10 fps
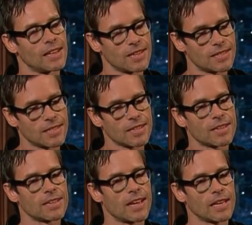Adelaide's
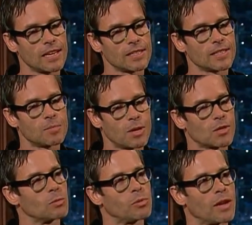a
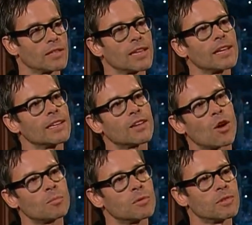special place. Adelaide
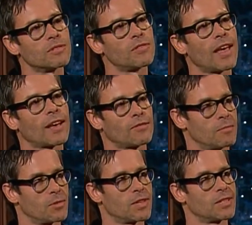cops a bit of flack
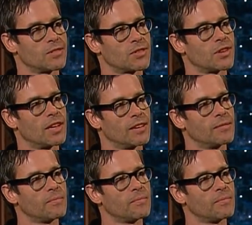from the rest of Australia.